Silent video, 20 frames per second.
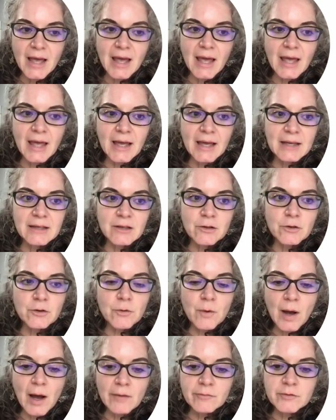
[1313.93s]
And you
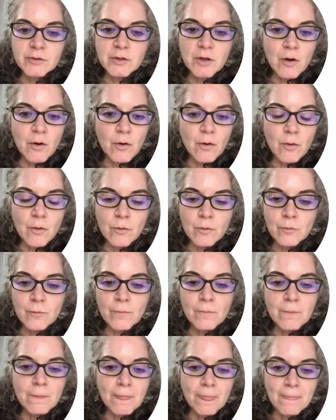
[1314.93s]
don't have to go
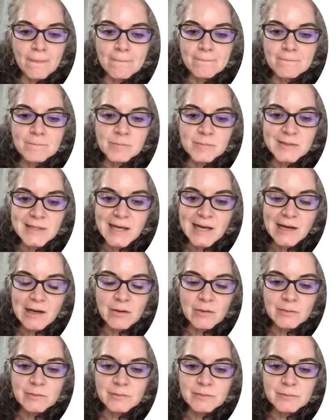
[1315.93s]

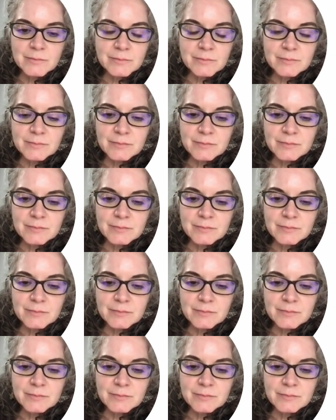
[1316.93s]
down